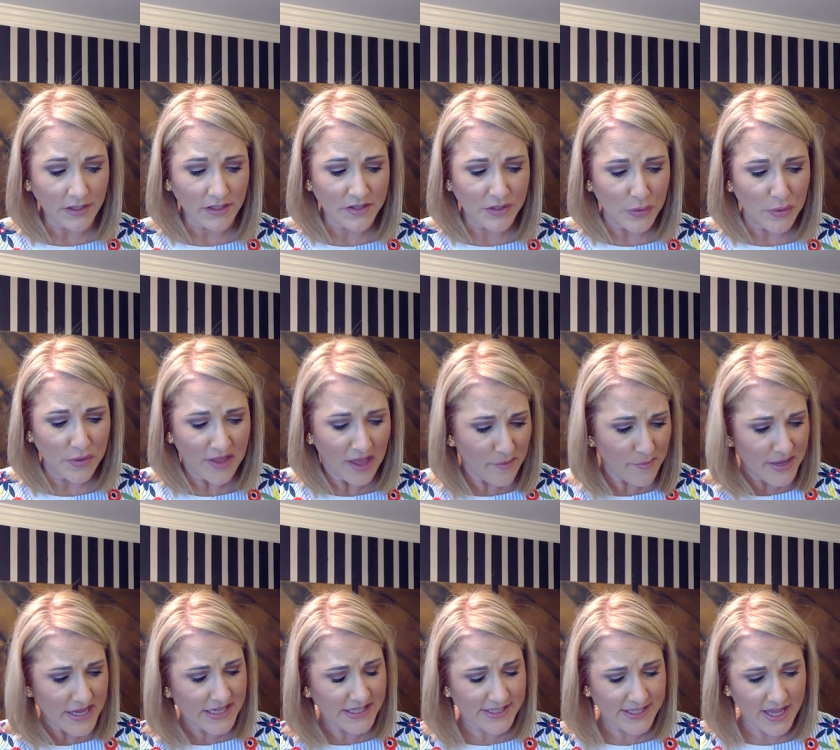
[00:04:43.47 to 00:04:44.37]
So with that
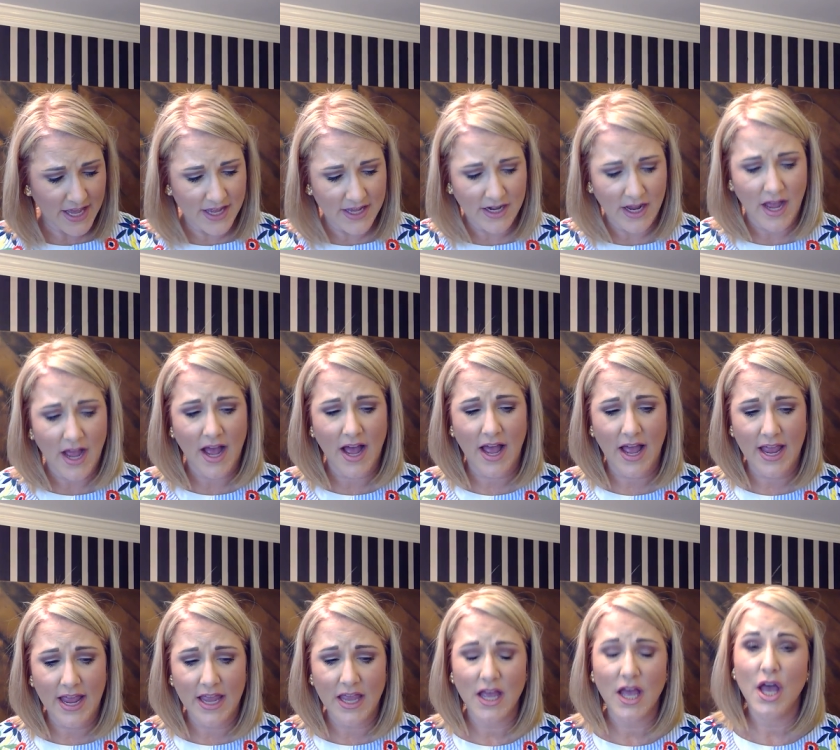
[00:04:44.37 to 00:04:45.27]
being said,
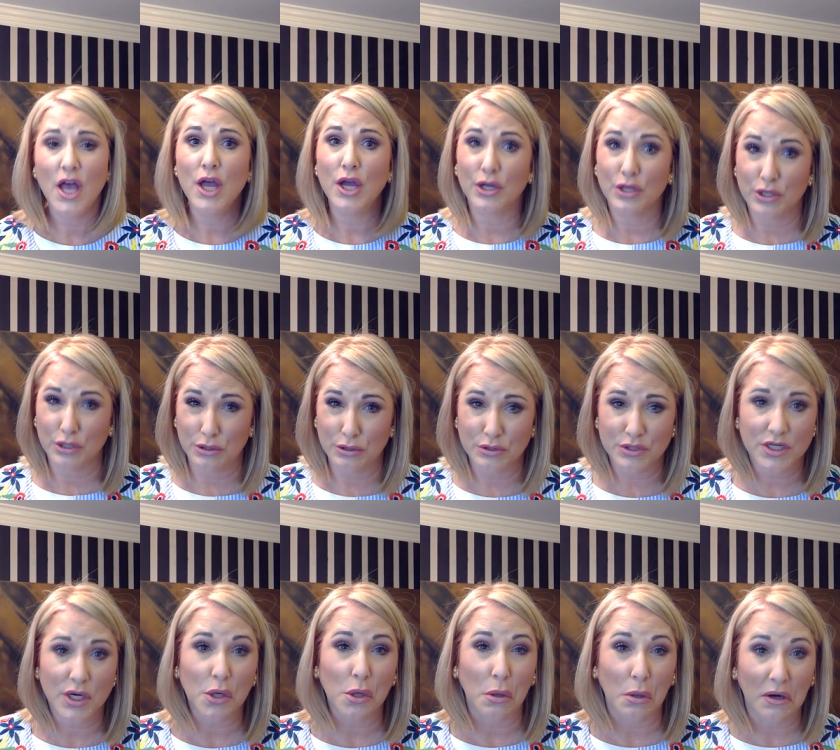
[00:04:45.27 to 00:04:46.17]
I
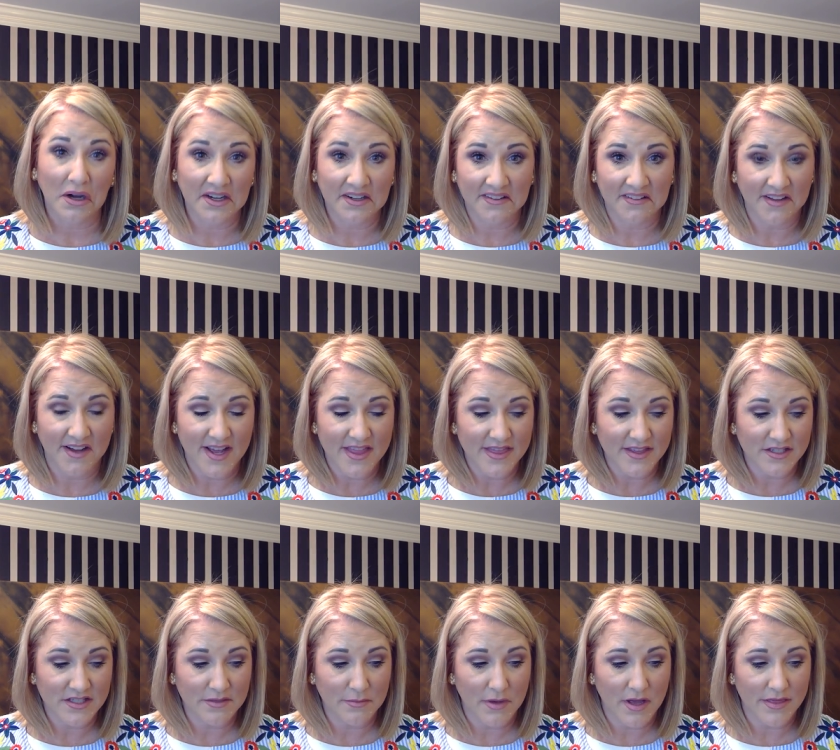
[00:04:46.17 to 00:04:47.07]
used quite a lot
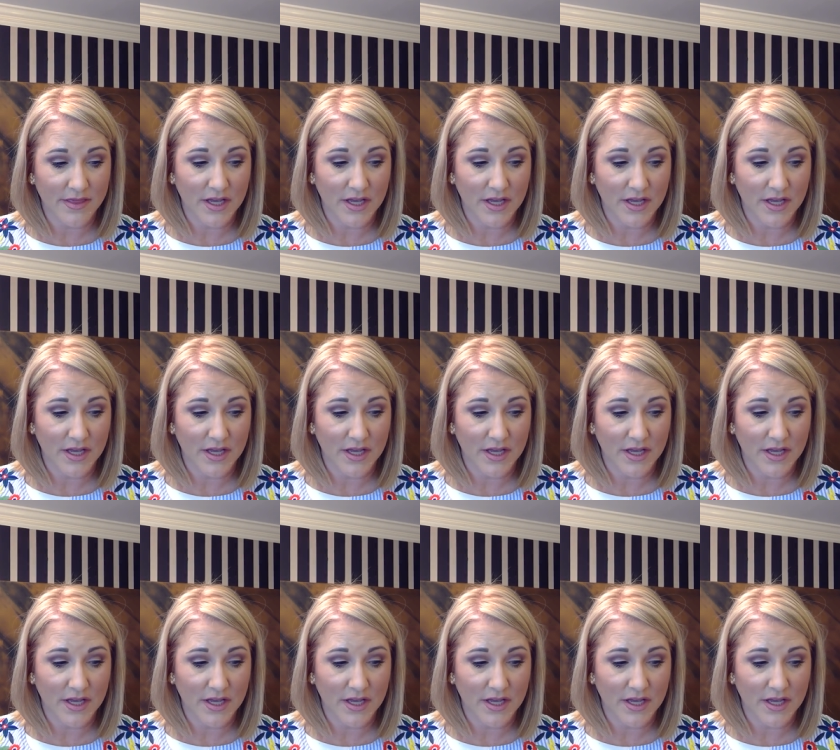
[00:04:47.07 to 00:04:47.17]
this month.